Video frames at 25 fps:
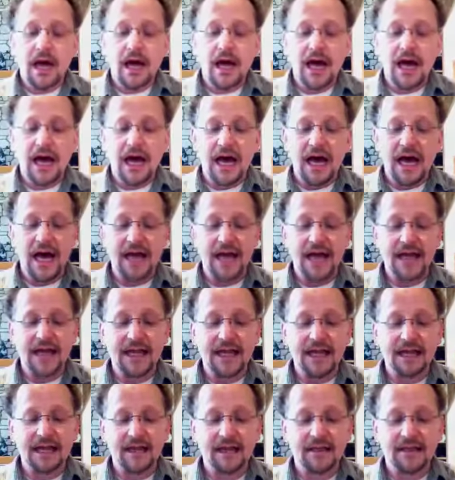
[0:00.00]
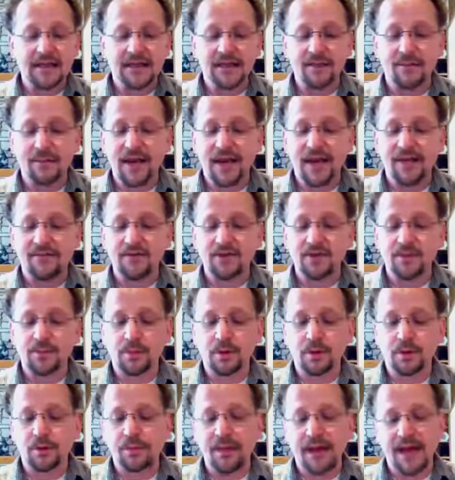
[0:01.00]
I ended up having to
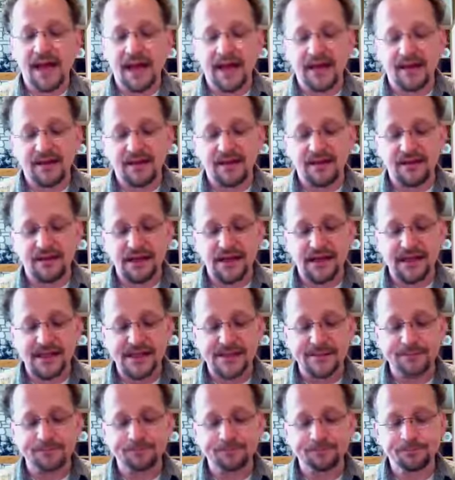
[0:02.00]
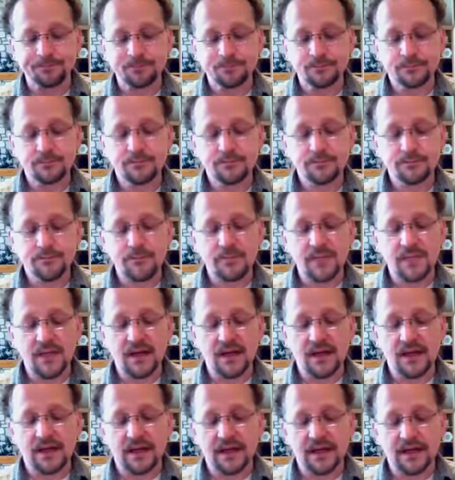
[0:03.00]
pull back the
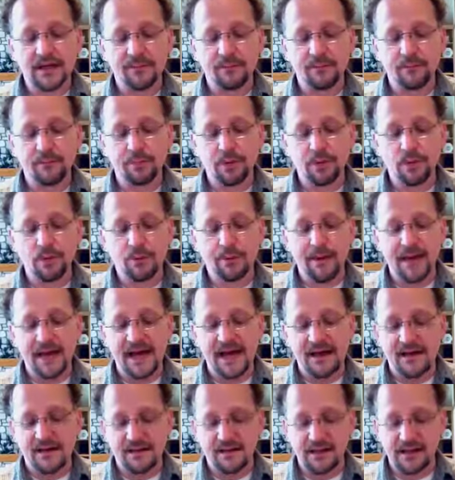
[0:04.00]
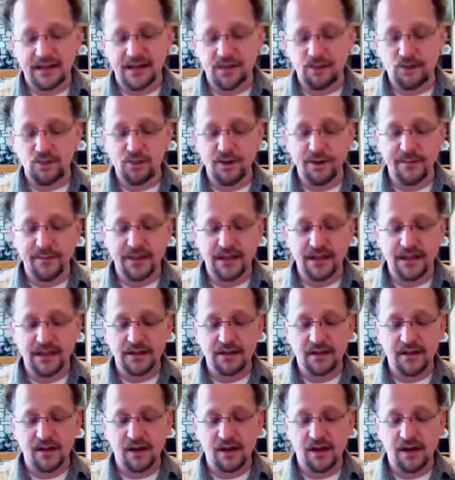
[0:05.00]

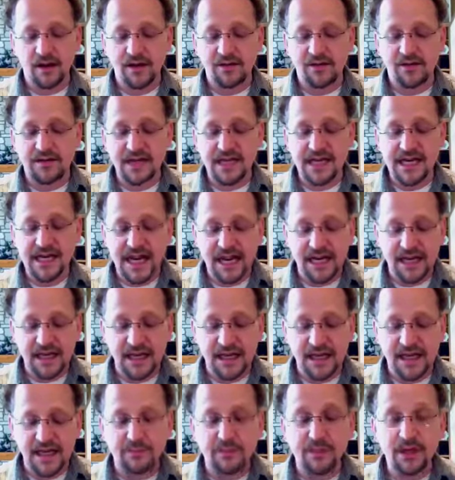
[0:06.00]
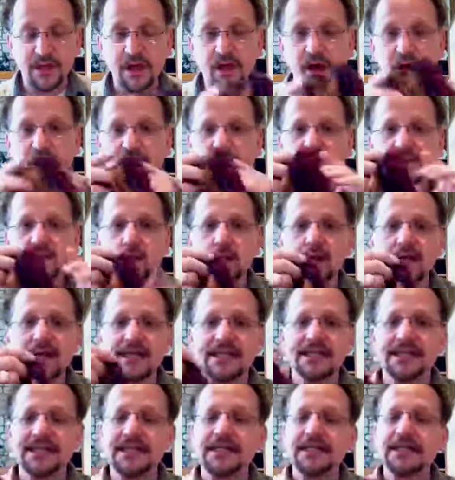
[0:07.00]
ribbing on the neckline, because what I
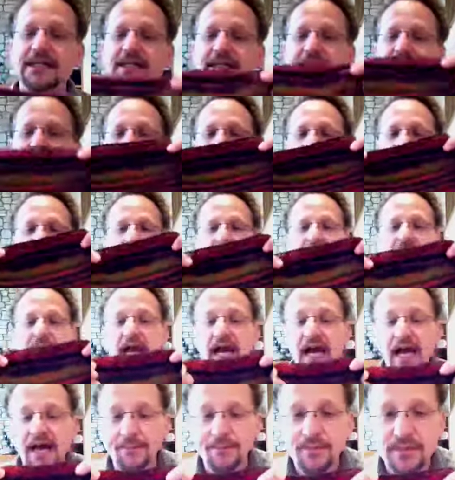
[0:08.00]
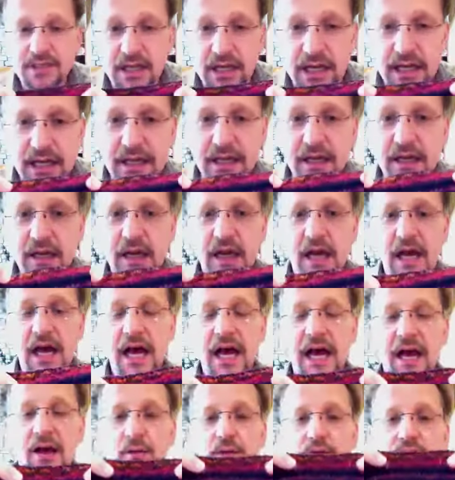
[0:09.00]
did is I
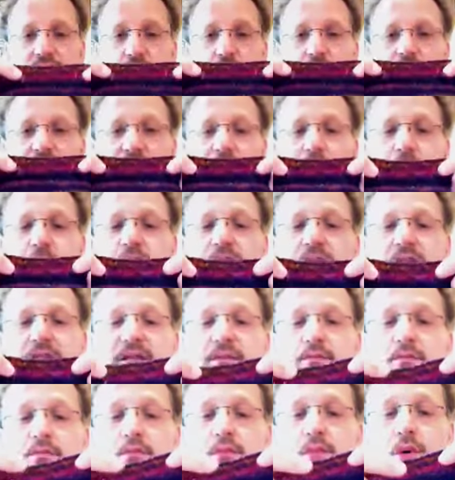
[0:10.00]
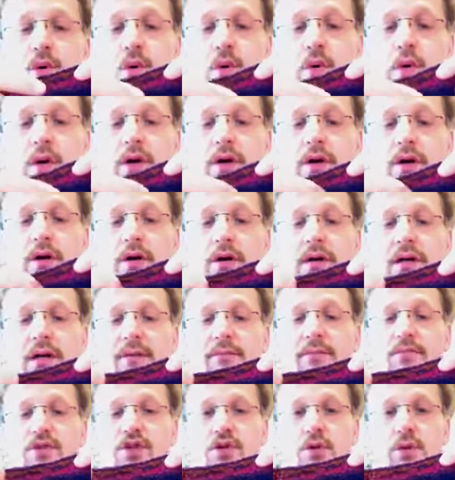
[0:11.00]
was going to put some more
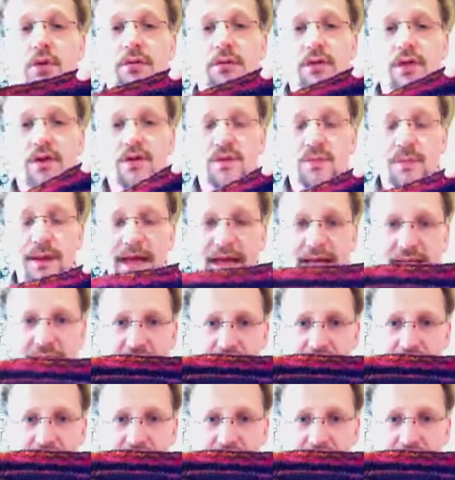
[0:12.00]
short rows back